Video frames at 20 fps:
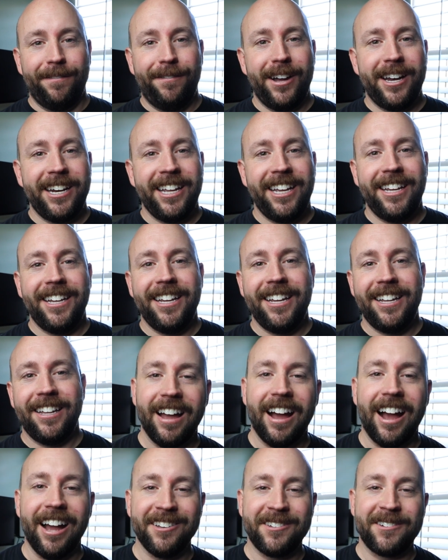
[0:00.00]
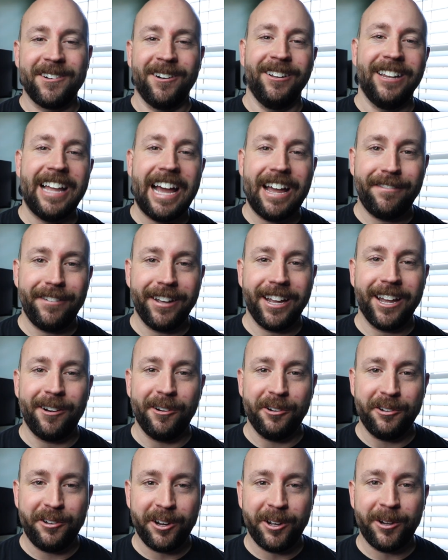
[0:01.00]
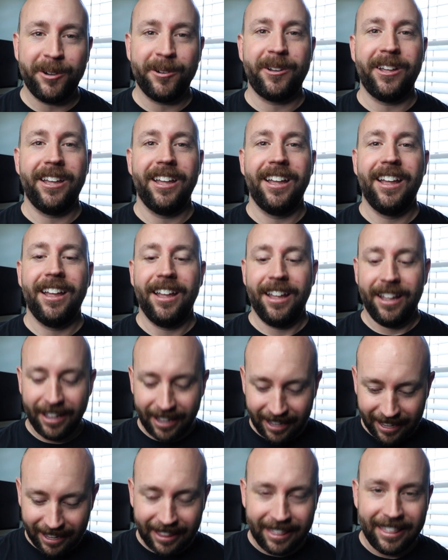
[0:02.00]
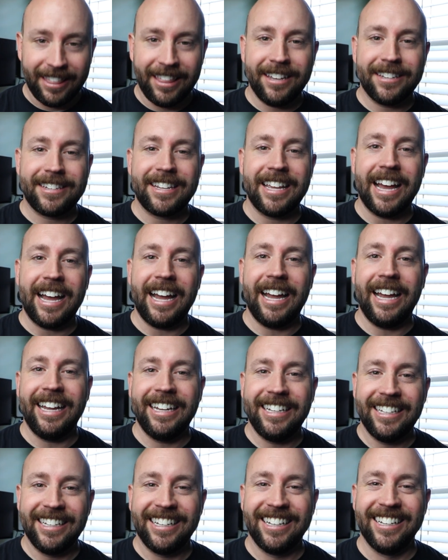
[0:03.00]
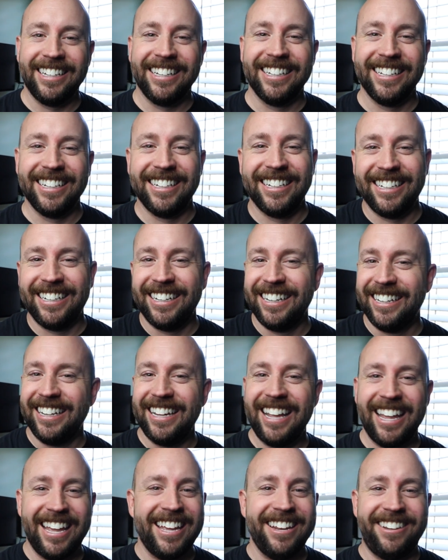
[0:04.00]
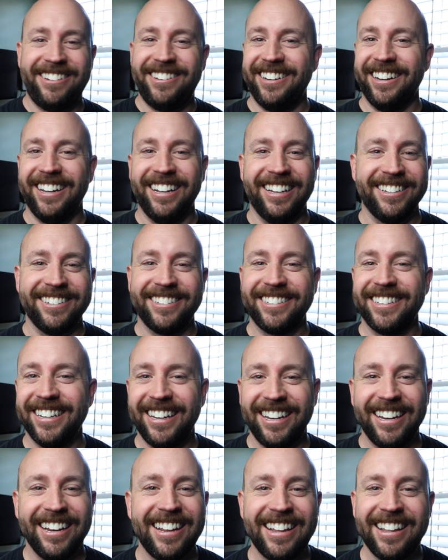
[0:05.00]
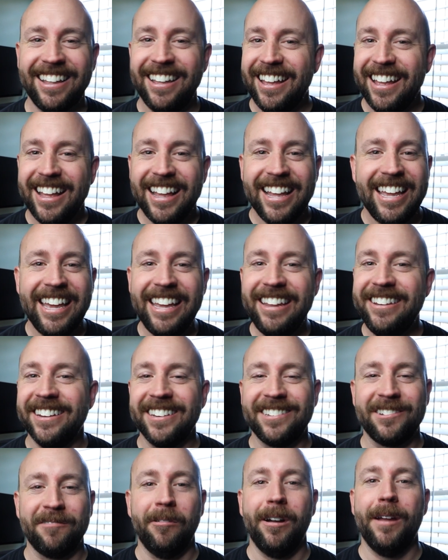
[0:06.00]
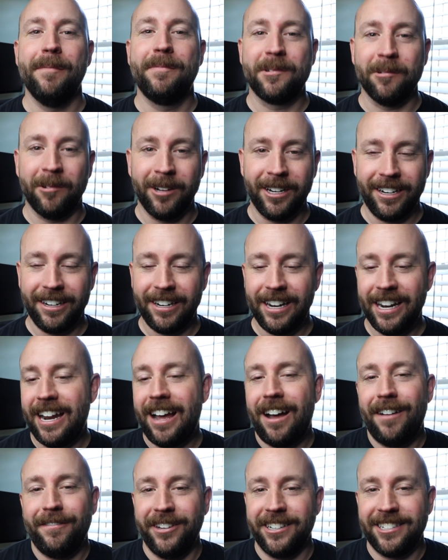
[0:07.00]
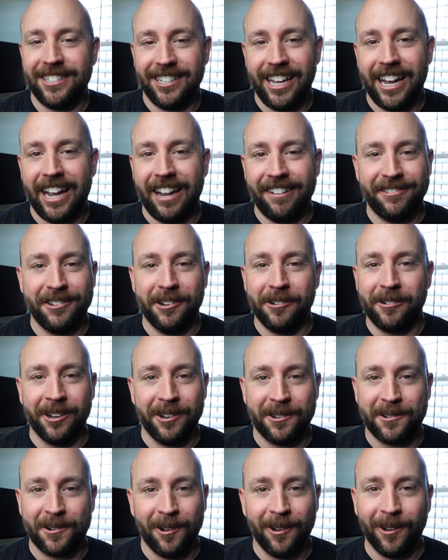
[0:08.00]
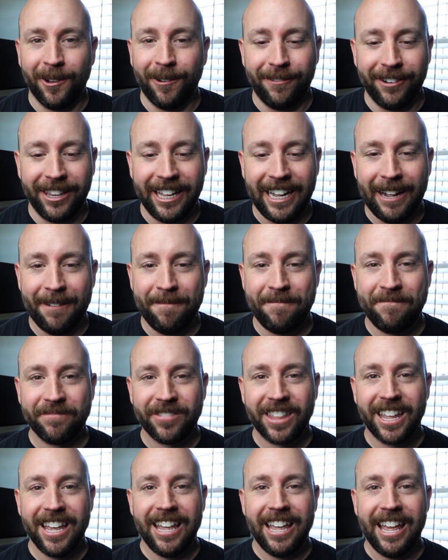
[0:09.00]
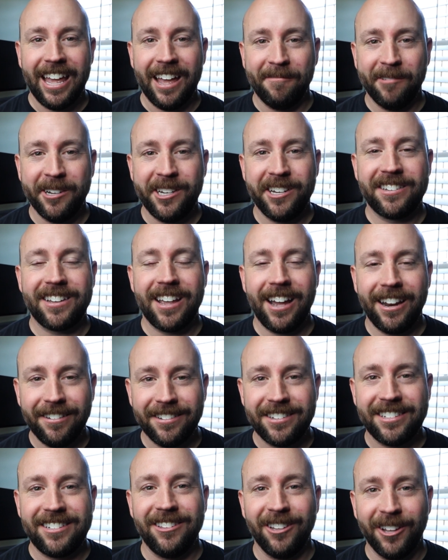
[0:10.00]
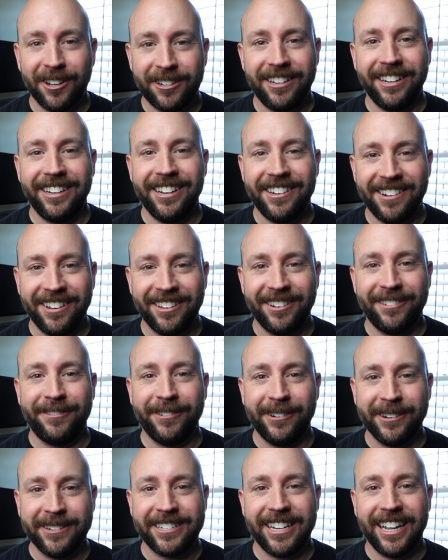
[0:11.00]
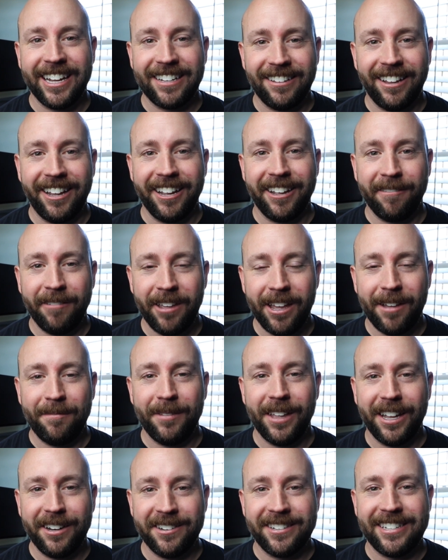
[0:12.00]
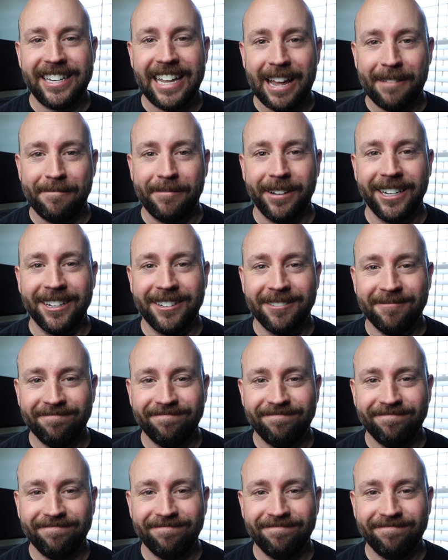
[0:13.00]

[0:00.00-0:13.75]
funny. I start laughing at her joke. This guy, he just rips one. And obviously I have no control over that. And we just kind of looked at each other for a sec like, yep, that just happened.